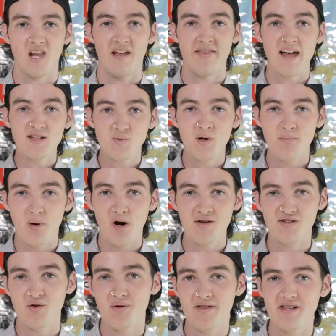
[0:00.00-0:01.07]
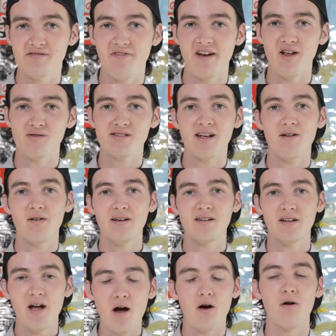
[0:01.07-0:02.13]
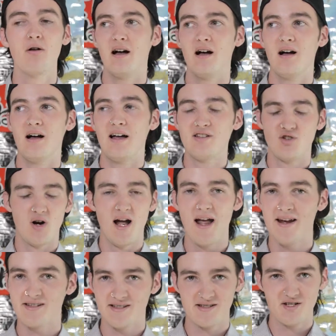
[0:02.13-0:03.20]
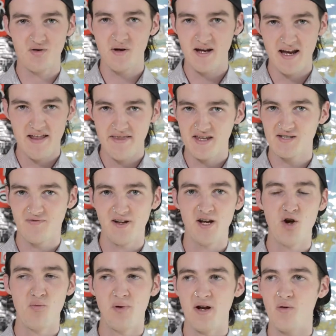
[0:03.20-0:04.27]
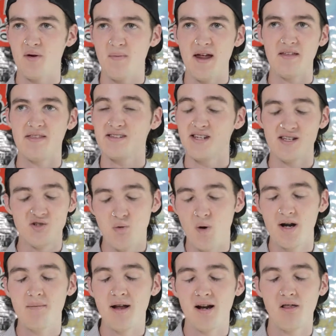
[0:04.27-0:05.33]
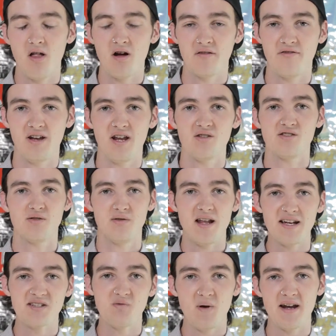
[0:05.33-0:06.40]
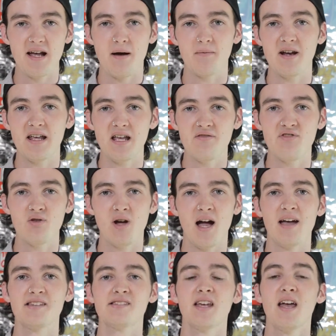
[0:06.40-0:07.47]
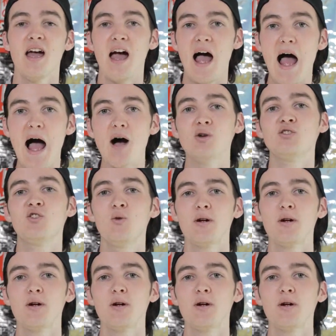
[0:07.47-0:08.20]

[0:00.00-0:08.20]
And that's where part 2 of this video is going to go. I tried to do it in this video, but it would make this a 20-minute long video. So next week, I'm going to give you guys how to